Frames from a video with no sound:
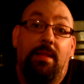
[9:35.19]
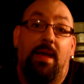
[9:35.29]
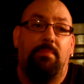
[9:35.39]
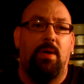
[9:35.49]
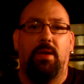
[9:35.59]

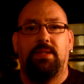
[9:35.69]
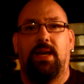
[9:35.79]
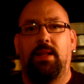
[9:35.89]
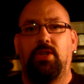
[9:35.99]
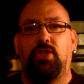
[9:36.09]
that I'm not
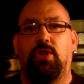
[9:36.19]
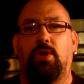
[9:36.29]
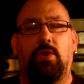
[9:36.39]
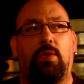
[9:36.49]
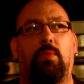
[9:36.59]
entirely
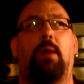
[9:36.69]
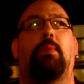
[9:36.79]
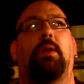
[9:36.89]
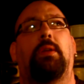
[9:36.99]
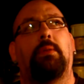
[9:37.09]
sure what I'm
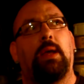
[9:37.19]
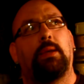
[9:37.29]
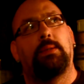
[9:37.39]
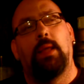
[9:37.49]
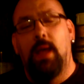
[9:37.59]
going to do
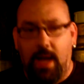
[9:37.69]
next.